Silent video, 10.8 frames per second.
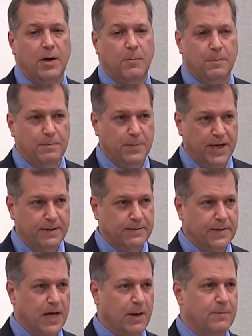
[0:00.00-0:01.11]
um, but
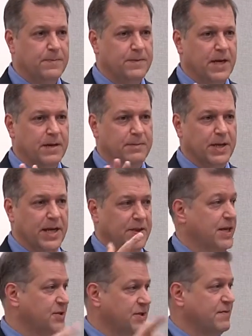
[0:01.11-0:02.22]
um, but in
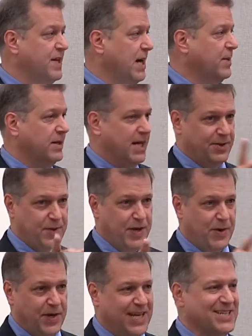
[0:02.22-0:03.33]
the interest of time, I'll, I'll do
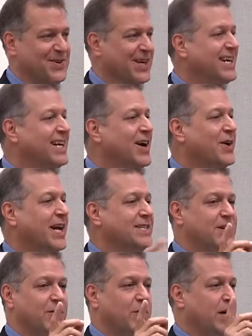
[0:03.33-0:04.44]
that on the next one. Okay,
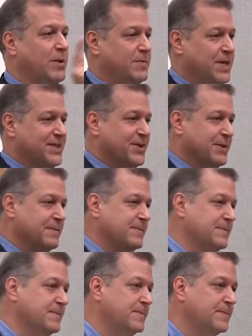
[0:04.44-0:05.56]
so, um, yes, sir.
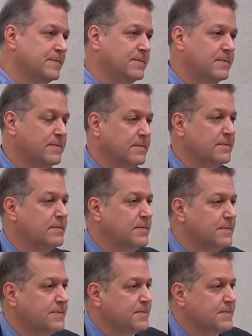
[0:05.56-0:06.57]
Just a quick one.